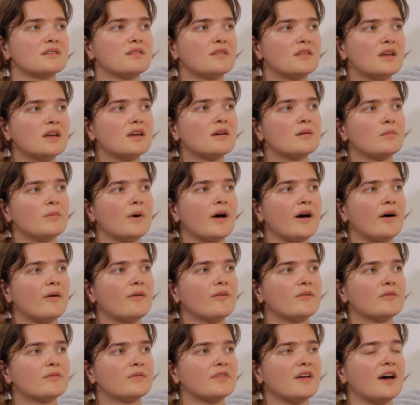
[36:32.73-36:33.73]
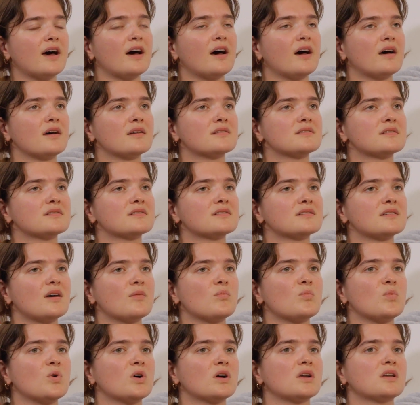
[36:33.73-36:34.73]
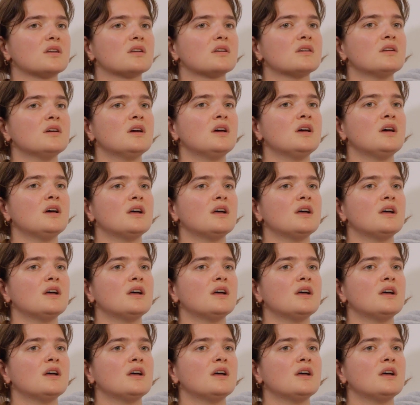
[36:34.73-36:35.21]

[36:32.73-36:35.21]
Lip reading: to think about that someone